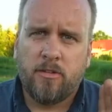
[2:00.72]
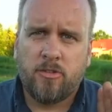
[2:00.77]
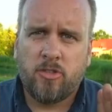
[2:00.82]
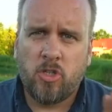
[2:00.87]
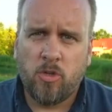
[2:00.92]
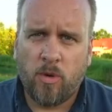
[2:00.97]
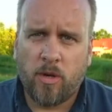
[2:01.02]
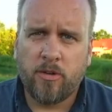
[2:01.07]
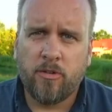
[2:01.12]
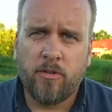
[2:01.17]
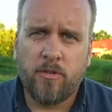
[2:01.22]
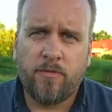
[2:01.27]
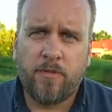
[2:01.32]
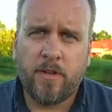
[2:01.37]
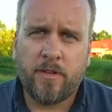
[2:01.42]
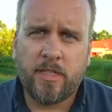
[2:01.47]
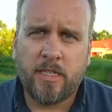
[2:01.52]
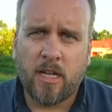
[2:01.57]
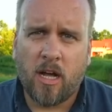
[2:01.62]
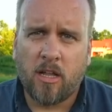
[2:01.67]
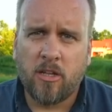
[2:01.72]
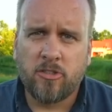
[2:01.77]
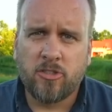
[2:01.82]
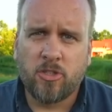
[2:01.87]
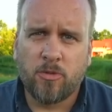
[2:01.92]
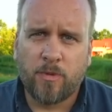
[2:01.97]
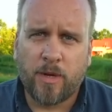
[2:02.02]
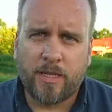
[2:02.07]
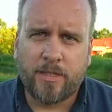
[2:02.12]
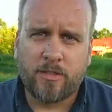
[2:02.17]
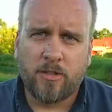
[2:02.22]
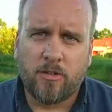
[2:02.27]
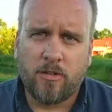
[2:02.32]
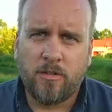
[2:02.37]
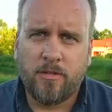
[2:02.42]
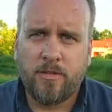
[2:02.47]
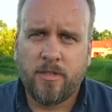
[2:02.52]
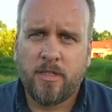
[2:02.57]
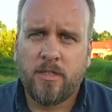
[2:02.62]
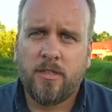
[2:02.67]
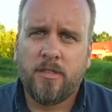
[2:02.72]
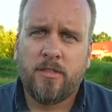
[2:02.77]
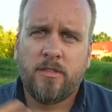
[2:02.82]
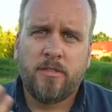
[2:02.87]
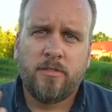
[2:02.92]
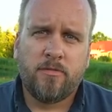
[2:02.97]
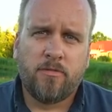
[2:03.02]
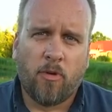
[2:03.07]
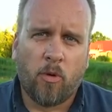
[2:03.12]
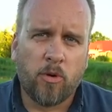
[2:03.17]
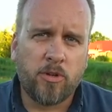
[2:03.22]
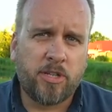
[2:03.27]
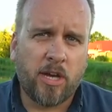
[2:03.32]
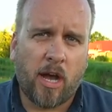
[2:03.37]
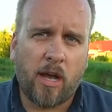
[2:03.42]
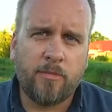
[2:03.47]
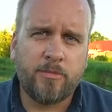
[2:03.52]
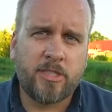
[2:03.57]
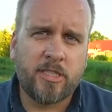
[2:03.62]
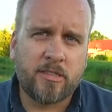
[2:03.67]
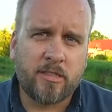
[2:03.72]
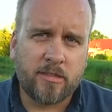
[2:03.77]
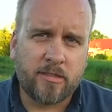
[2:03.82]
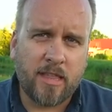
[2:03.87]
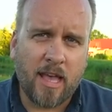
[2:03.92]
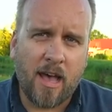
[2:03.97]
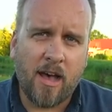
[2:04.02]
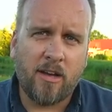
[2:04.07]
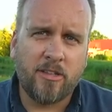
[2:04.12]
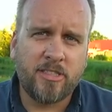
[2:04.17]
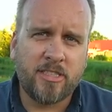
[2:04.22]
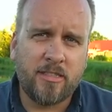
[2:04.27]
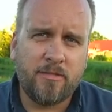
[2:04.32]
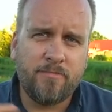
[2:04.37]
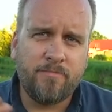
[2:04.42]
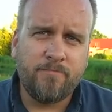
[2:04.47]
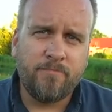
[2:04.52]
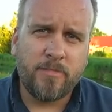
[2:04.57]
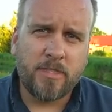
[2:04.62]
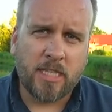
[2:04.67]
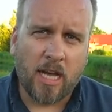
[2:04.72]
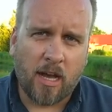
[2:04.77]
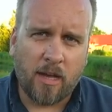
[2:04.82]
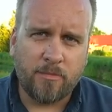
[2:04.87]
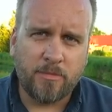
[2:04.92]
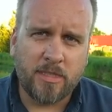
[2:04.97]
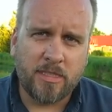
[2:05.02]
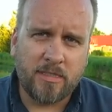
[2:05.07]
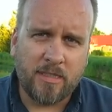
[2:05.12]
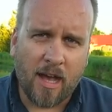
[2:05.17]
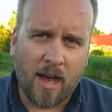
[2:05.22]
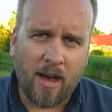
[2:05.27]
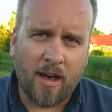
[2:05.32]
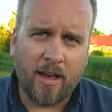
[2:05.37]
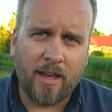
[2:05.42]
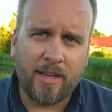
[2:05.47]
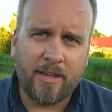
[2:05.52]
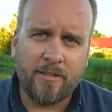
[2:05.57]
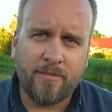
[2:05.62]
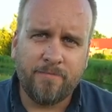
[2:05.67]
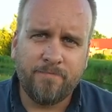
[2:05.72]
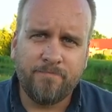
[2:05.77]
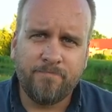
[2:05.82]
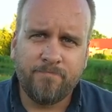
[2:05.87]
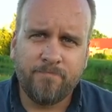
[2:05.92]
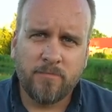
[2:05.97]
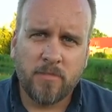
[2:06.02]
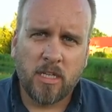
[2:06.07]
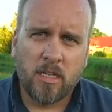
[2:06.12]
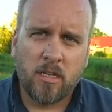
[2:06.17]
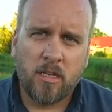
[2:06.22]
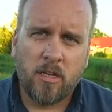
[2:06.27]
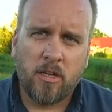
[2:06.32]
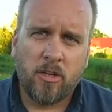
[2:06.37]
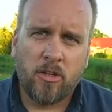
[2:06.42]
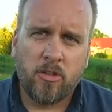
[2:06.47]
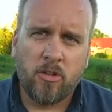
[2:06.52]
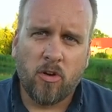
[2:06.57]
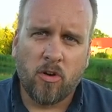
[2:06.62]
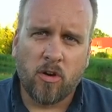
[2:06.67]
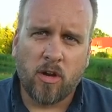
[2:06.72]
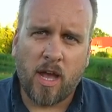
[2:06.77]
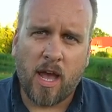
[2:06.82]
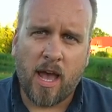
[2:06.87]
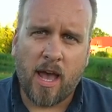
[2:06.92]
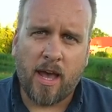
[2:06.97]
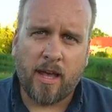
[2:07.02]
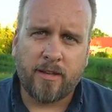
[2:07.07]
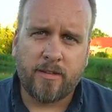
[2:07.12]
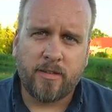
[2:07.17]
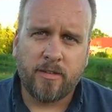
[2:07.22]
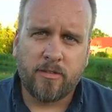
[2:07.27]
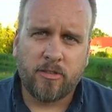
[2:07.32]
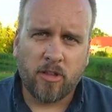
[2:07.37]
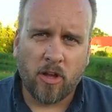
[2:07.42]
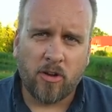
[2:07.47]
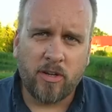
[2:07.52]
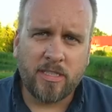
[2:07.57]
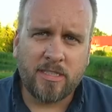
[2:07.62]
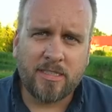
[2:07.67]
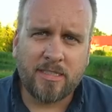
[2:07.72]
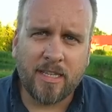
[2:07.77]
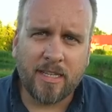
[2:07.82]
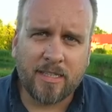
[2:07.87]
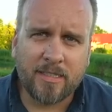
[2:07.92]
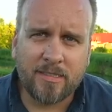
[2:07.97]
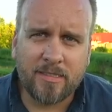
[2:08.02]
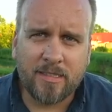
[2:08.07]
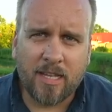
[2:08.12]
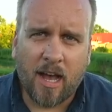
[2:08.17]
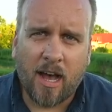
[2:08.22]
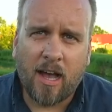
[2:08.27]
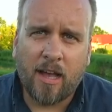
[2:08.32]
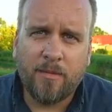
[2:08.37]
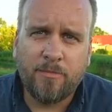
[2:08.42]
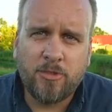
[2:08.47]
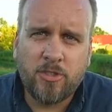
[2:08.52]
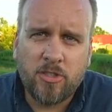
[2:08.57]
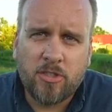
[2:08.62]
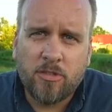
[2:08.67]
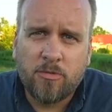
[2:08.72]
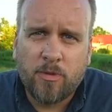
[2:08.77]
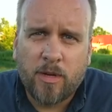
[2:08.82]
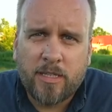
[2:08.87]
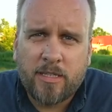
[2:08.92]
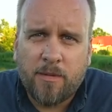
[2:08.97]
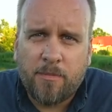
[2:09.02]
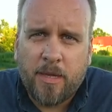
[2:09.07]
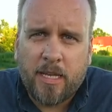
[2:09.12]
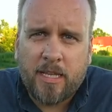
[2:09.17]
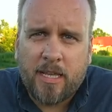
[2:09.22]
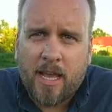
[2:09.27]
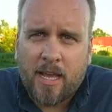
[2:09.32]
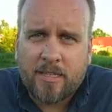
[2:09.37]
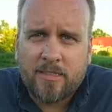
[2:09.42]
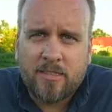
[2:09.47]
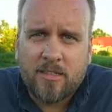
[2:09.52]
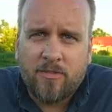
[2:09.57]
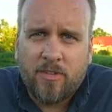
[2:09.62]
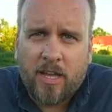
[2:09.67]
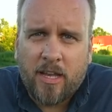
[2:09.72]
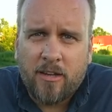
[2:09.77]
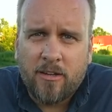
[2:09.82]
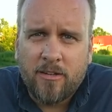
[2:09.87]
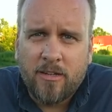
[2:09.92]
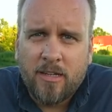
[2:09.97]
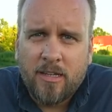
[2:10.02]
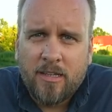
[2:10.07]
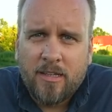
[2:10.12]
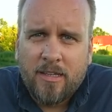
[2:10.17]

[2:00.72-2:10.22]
$250 a rental. Four times is a thousand times nine. You're at 36 times you could rent a mini excavator.